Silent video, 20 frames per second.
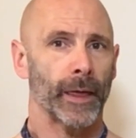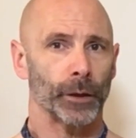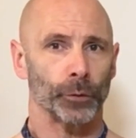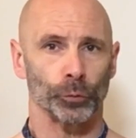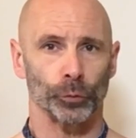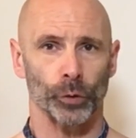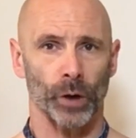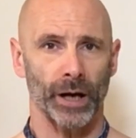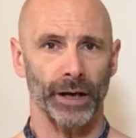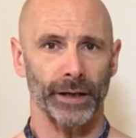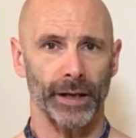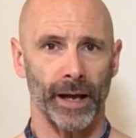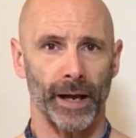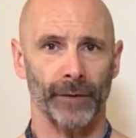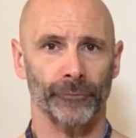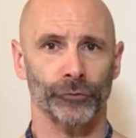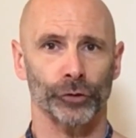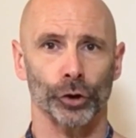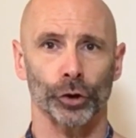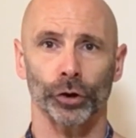right
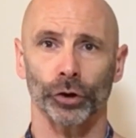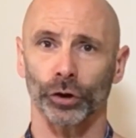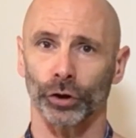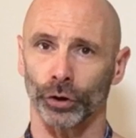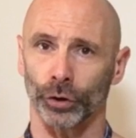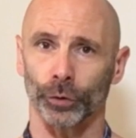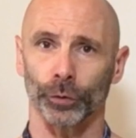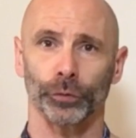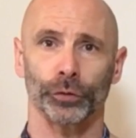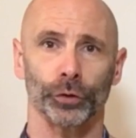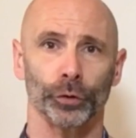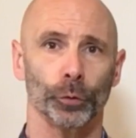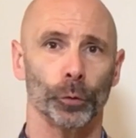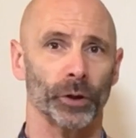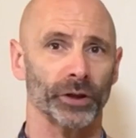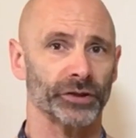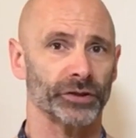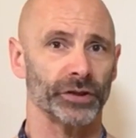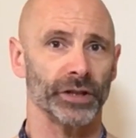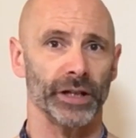after you do
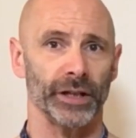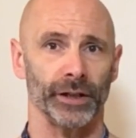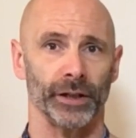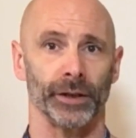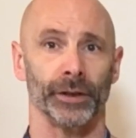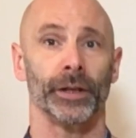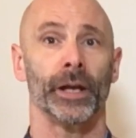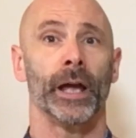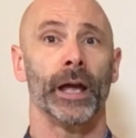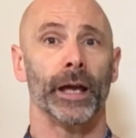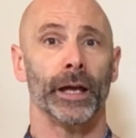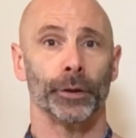what's needed